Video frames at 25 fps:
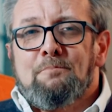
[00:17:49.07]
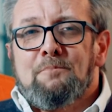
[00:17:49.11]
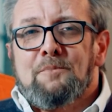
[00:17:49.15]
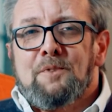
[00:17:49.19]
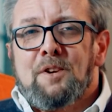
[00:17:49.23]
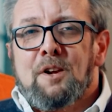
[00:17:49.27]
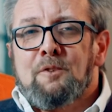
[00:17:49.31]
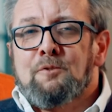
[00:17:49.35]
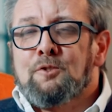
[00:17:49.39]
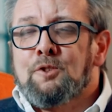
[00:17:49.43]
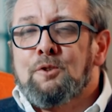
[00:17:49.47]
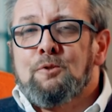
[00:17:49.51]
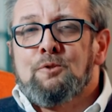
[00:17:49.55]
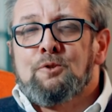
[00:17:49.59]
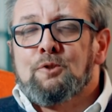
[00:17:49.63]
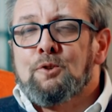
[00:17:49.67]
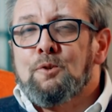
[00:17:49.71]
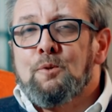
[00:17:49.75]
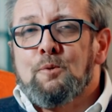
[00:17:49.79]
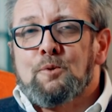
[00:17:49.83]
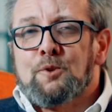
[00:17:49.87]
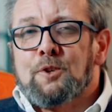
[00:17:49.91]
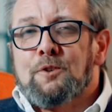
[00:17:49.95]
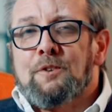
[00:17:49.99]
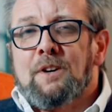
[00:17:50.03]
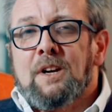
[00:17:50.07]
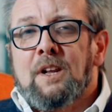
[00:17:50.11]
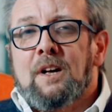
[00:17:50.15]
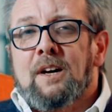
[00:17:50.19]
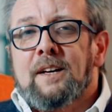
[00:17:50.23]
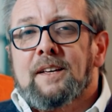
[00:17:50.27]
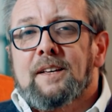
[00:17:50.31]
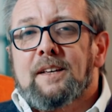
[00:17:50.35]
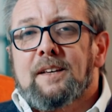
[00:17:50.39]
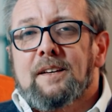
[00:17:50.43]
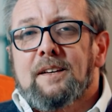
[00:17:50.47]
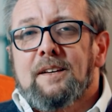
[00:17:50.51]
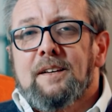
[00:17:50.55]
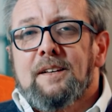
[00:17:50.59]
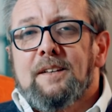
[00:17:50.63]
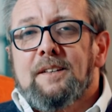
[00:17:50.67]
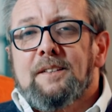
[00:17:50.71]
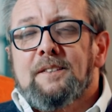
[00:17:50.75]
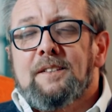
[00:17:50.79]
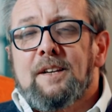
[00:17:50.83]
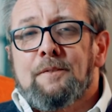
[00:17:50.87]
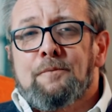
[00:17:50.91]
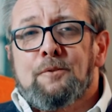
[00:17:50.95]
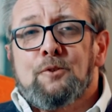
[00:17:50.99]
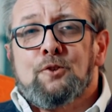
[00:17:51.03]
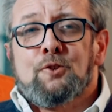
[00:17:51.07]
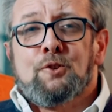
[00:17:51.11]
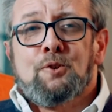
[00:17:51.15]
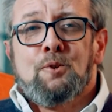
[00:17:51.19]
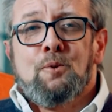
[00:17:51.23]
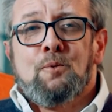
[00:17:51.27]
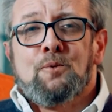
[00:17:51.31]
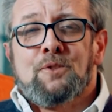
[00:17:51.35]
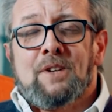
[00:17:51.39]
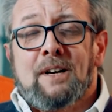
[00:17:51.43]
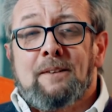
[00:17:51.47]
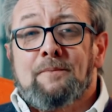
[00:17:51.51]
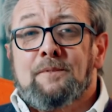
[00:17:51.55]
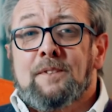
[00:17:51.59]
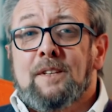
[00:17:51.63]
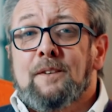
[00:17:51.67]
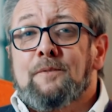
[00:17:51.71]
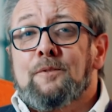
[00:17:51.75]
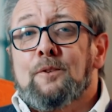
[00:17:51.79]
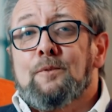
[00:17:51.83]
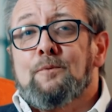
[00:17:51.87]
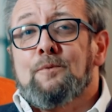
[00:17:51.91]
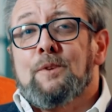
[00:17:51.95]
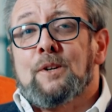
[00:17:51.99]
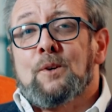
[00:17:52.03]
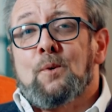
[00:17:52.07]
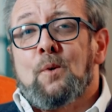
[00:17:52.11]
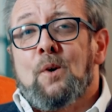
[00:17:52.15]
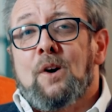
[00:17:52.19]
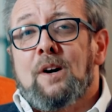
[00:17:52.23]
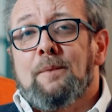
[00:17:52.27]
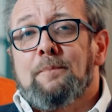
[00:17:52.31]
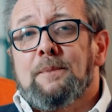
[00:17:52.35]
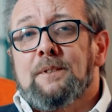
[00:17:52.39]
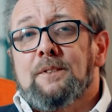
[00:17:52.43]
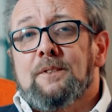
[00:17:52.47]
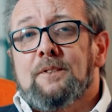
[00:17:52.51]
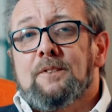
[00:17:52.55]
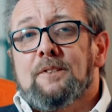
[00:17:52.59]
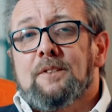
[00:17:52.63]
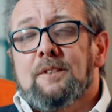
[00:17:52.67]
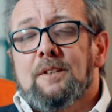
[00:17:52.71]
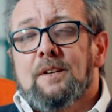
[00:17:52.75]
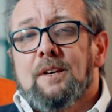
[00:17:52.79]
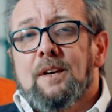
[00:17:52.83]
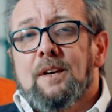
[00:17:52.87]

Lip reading: No two schools are alike. Different schools have different requirements.